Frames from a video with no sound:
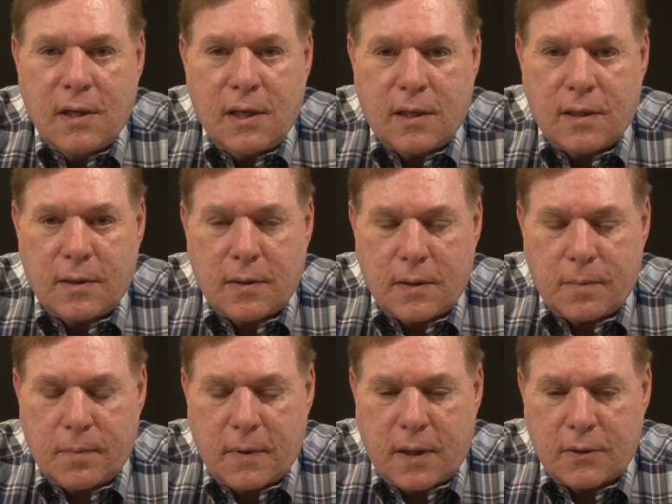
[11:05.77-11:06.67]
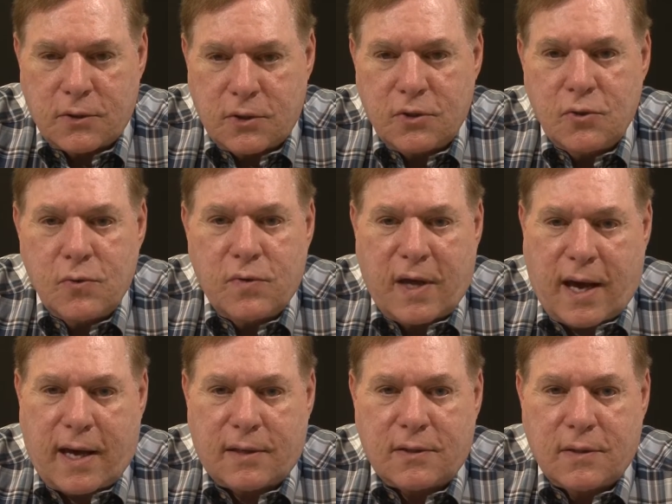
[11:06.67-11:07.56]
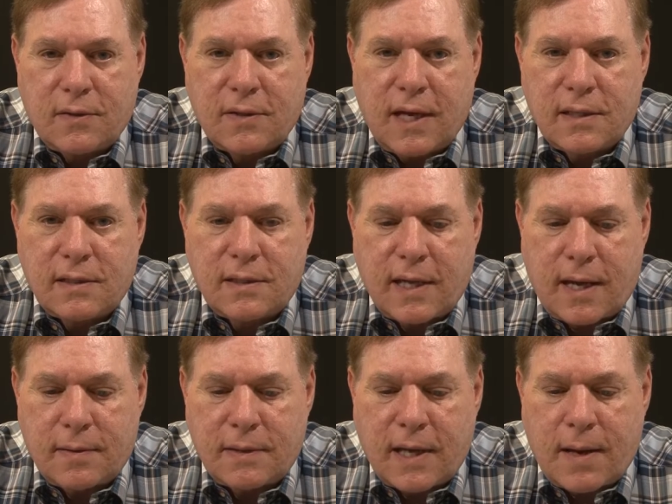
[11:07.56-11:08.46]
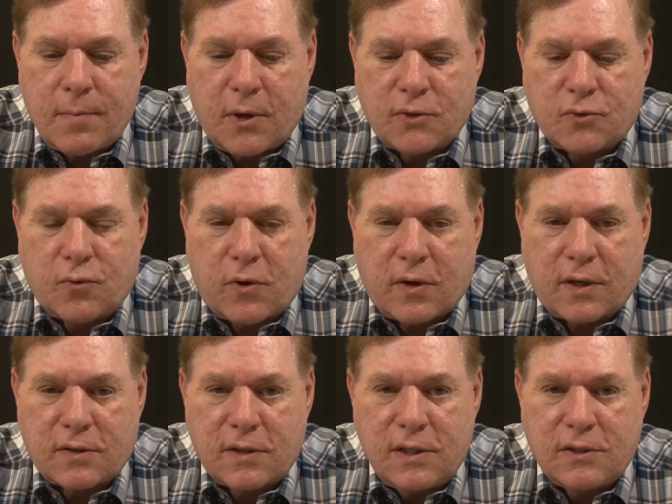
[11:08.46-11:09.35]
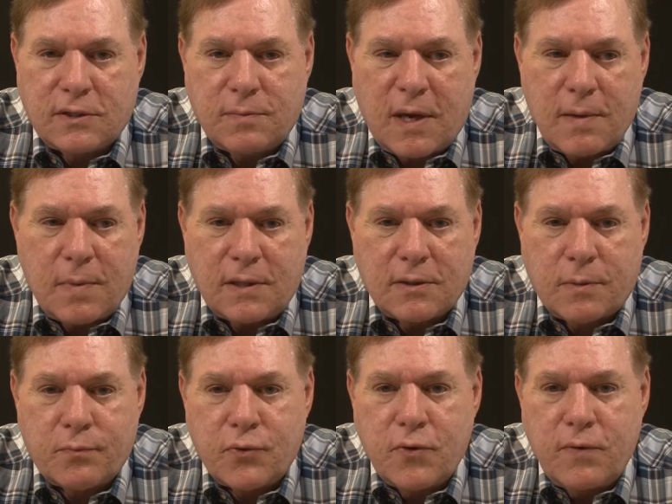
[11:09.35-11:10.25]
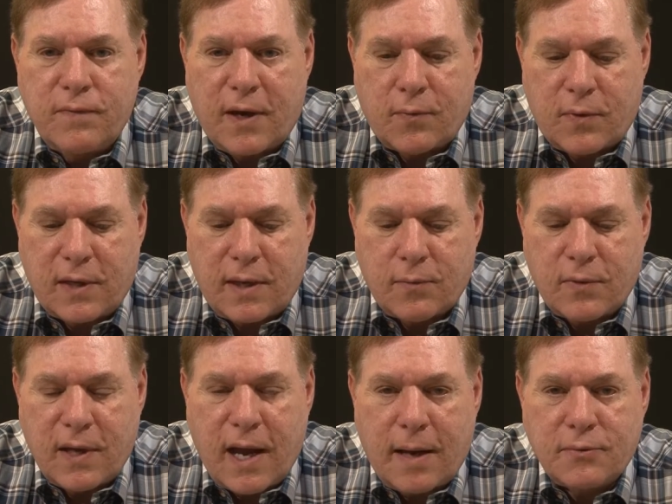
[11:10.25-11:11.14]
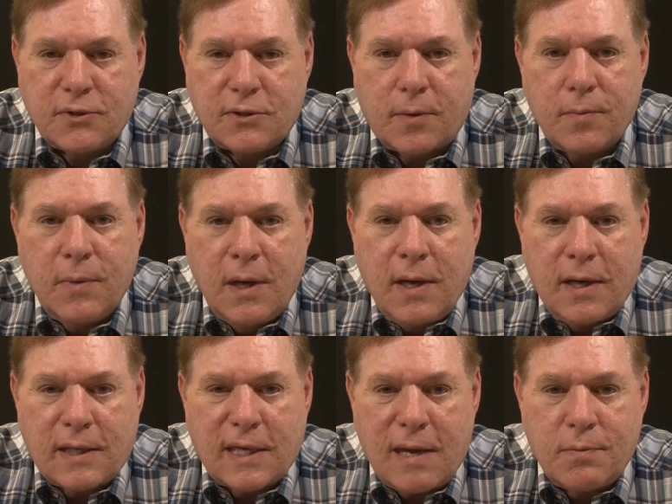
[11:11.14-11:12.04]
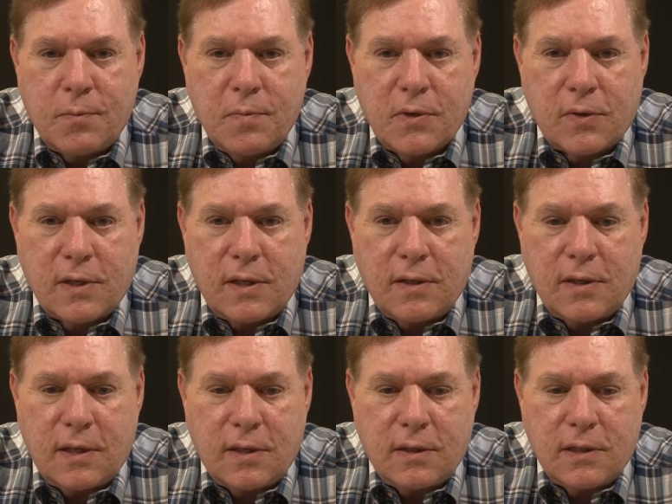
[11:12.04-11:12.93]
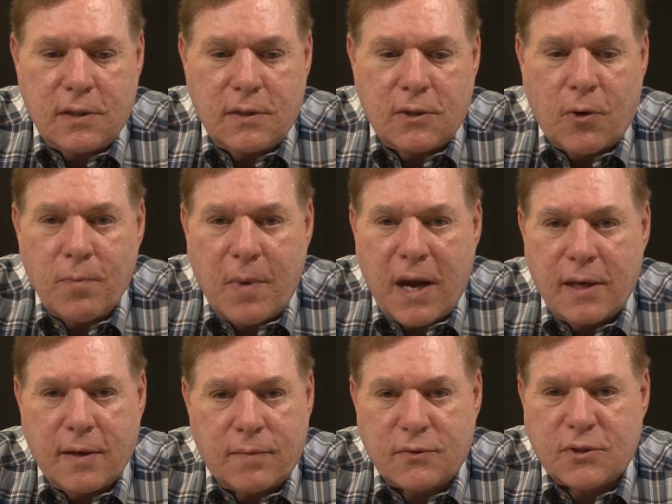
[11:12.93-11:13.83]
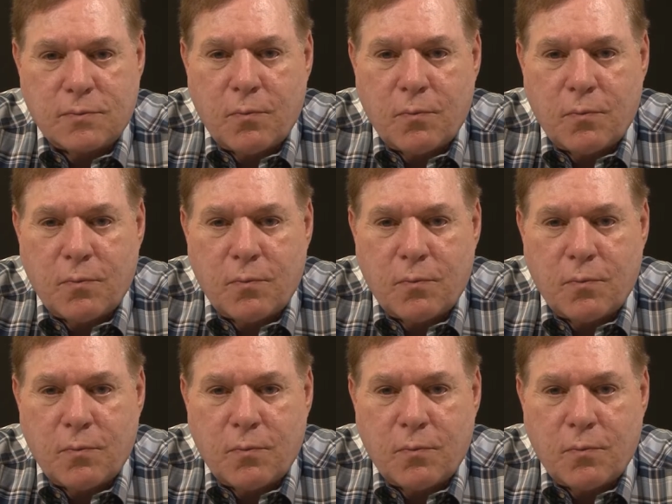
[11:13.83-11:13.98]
to do that much work, at least, maybe to prove that we have some capability in the domain of